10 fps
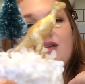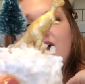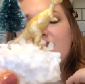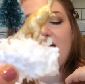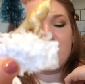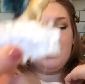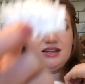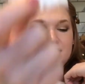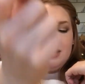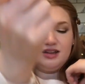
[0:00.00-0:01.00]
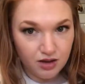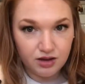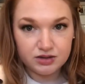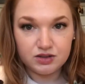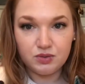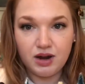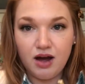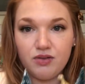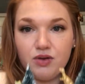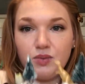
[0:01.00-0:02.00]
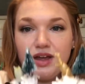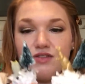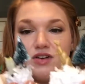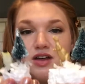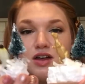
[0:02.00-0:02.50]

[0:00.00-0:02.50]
I love it. So now that we've